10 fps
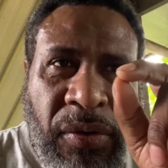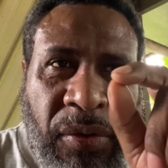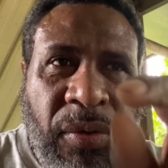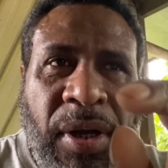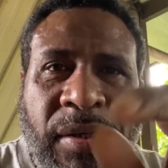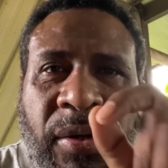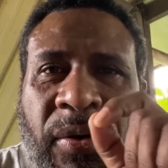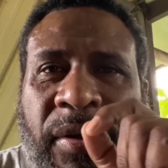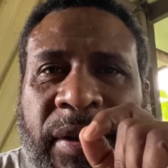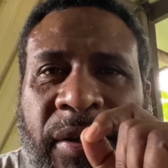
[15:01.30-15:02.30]
you as the
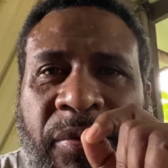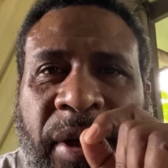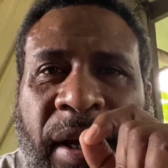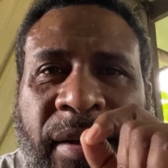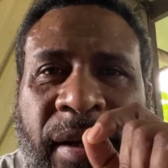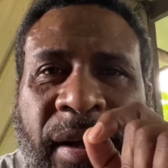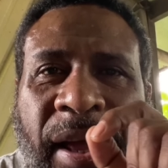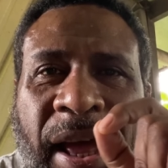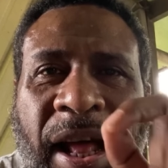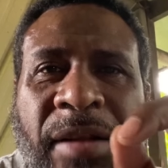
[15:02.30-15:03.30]
content creator
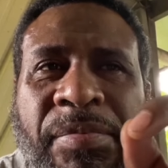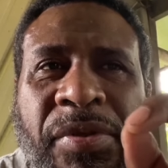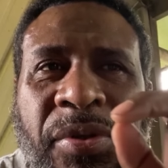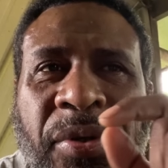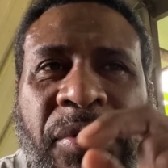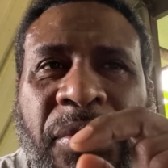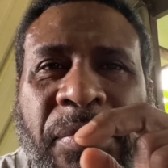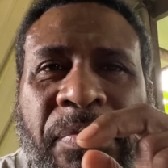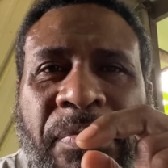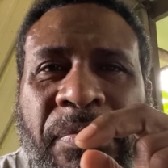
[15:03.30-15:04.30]
helps YouTube
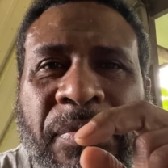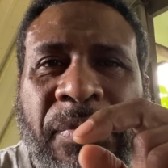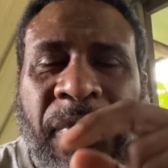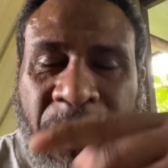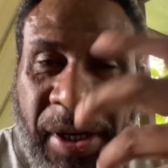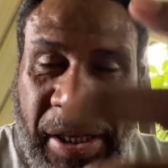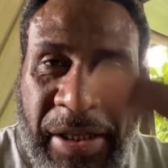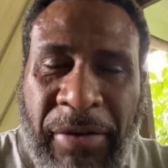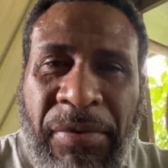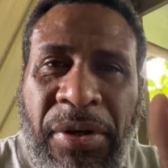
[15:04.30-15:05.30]
create that
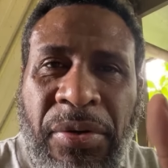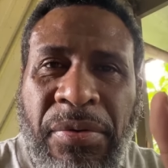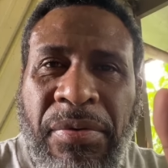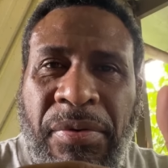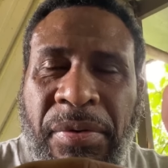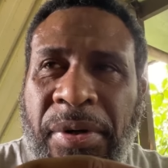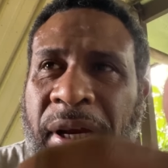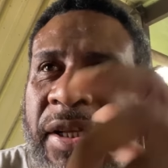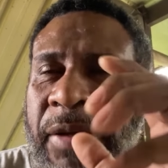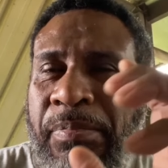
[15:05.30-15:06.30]
avenue,
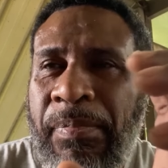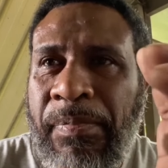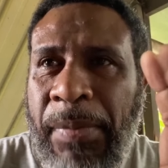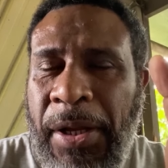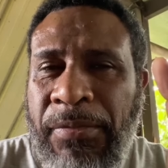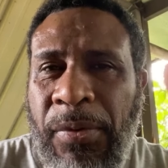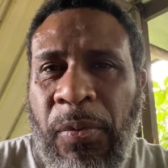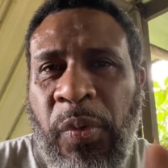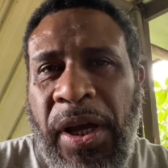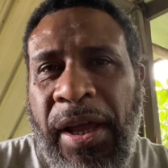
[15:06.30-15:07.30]
create that platform
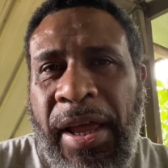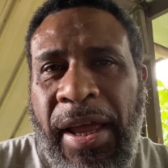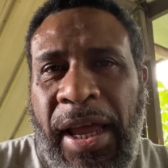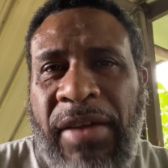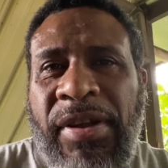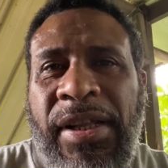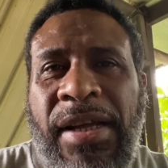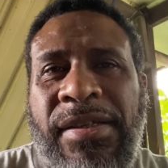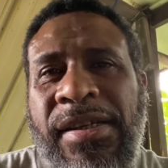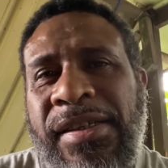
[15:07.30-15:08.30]
where
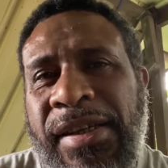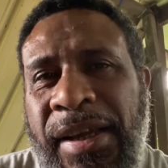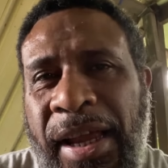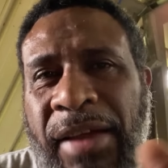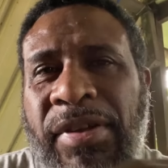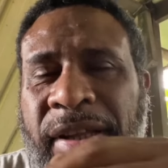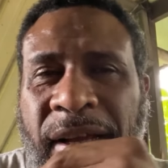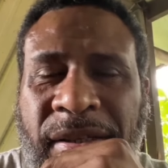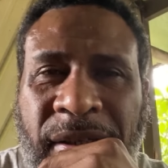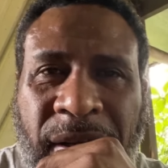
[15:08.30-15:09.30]
advertisers
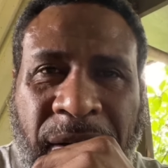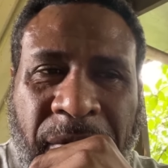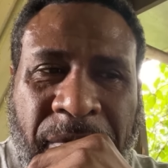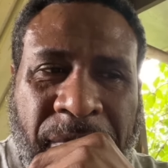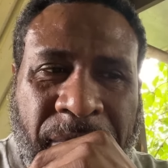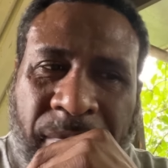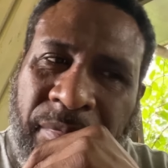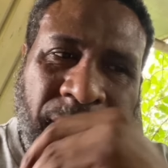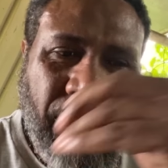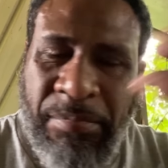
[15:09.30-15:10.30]
advertise
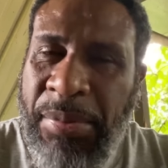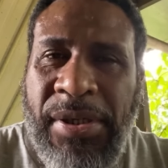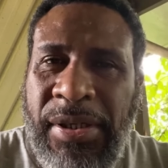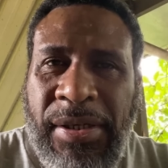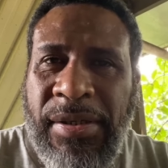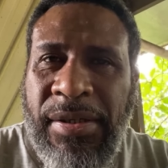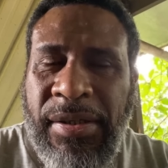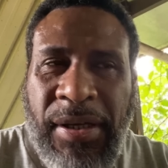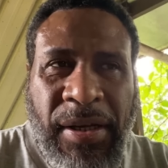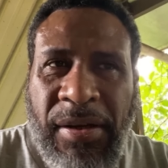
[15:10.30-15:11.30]
their
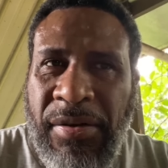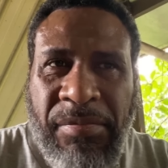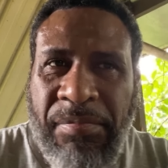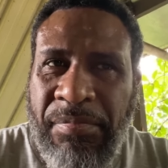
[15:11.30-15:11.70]
business, their